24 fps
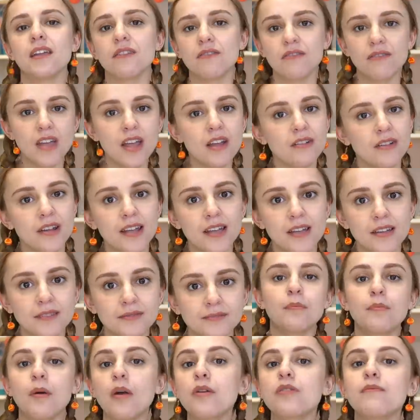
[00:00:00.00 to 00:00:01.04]
inferior.
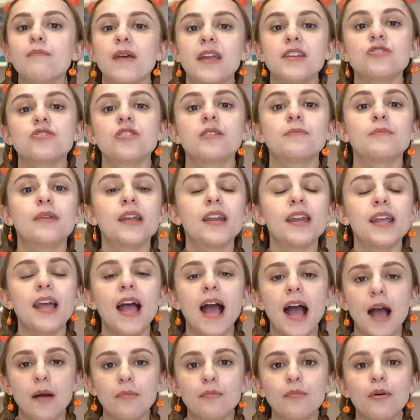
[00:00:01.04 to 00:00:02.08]
Both mainstream media
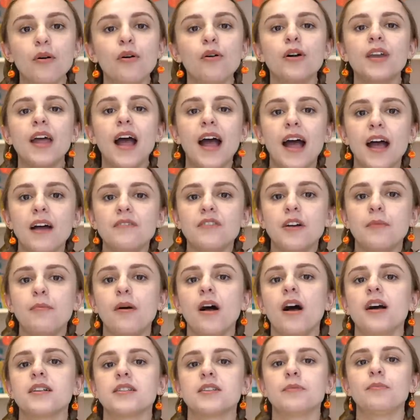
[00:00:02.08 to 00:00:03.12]
and porn have a
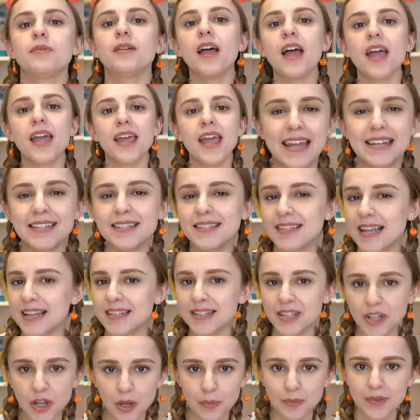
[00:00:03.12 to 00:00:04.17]
part to play in
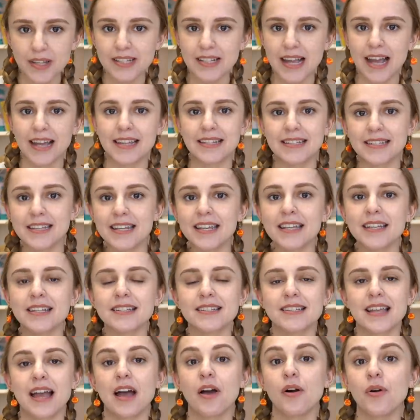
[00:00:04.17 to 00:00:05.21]
setting up these
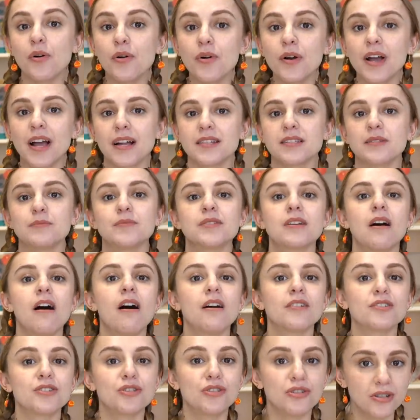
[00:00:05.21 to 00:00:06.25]
ideas that our orgasms
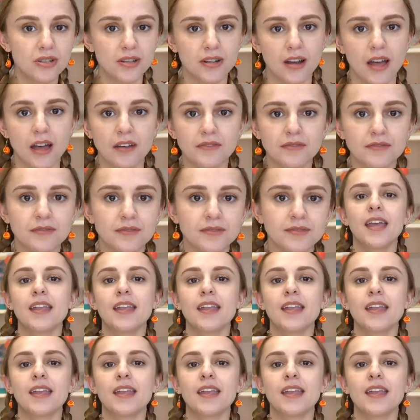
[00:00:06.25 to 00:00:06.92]
aren't good enough.